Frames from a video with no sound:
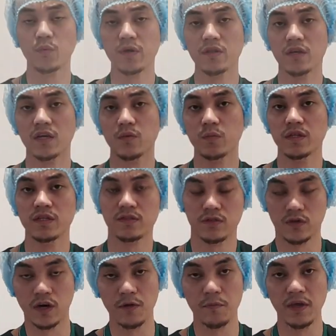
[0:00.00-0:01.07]
that we're done with the
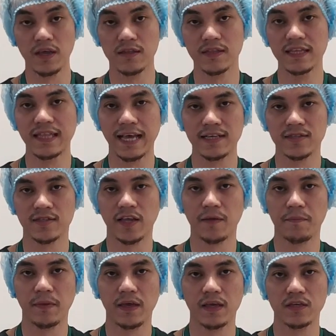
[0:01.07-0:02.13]
scrubbing, the next
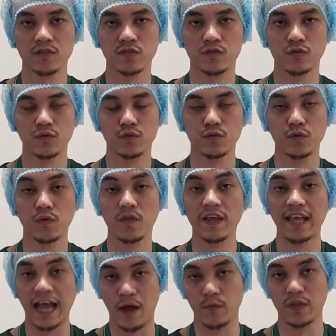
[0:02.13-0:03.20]
step is to do the
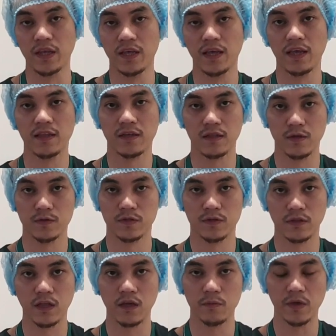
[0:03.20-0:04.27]
gowning and close
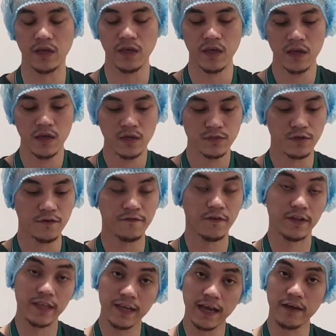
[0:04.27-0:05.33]
gloving. So
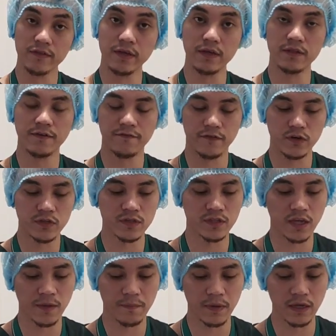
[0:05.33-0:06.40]
for the gowning, the first
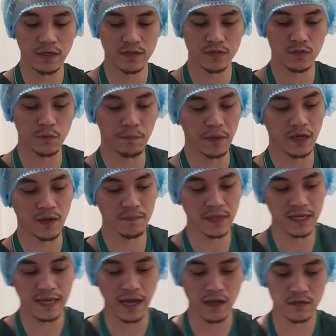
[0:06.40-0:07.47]
step is to pick up
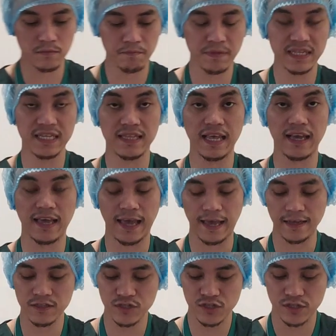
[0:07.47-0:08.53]
the gown by the neck
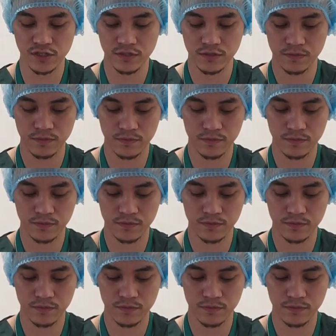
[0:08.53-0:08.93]
edge.